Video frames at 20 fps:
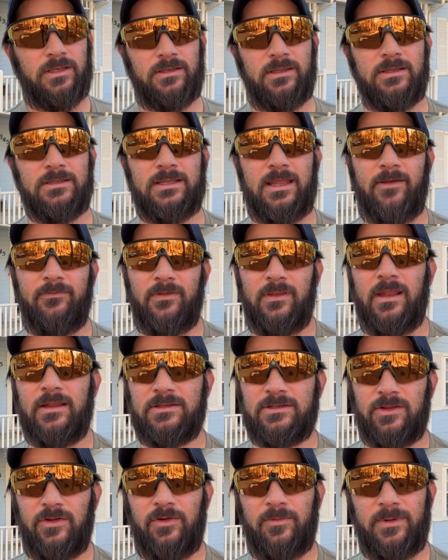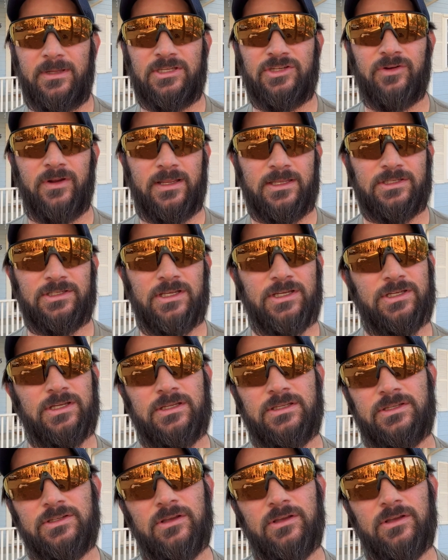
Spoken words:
It doesn't have to necessarily be transitions.